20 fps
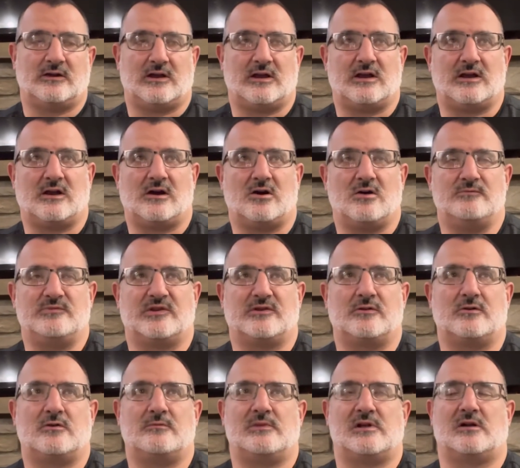and I open the
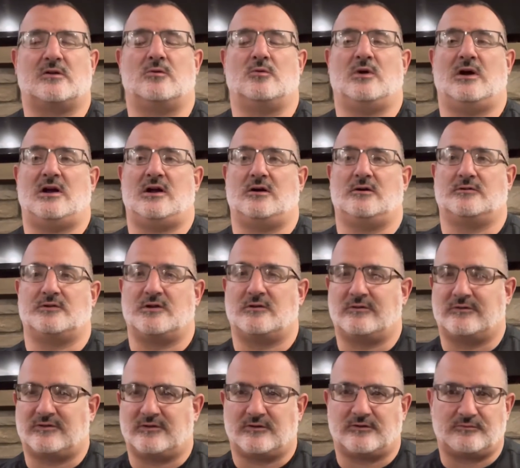door and be like, wow, you can
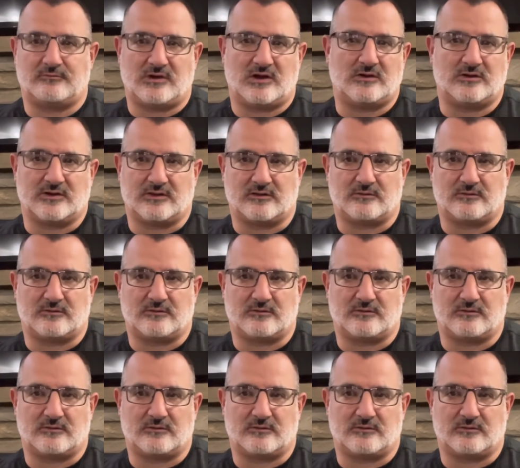still smell it in the